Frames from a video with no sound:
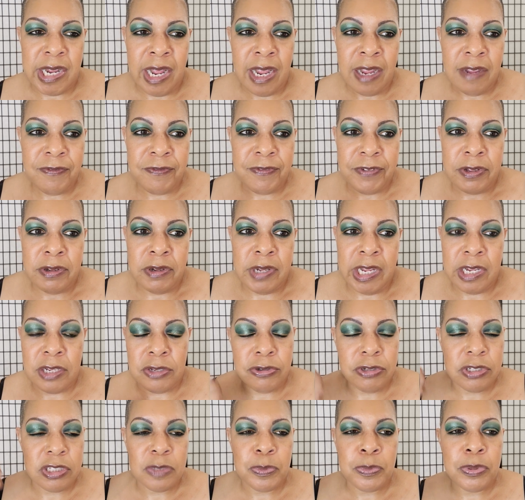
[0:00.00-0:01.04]
I felt like
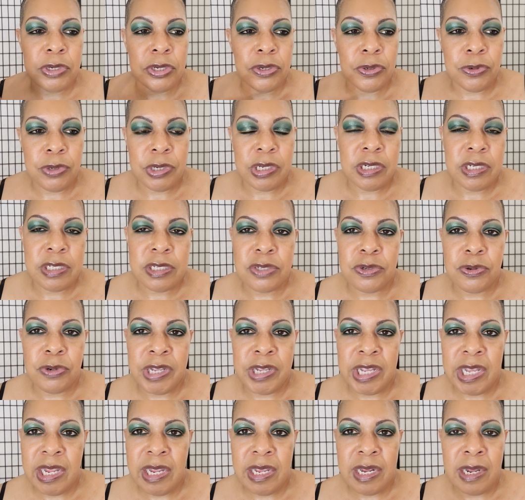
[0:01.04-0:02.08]
you can just put it on and it's
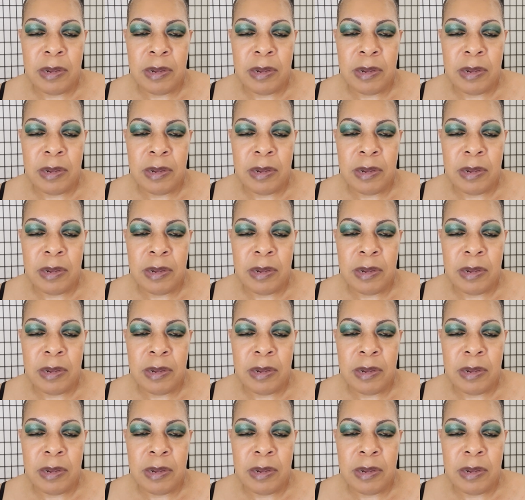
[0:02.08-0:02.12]
okay.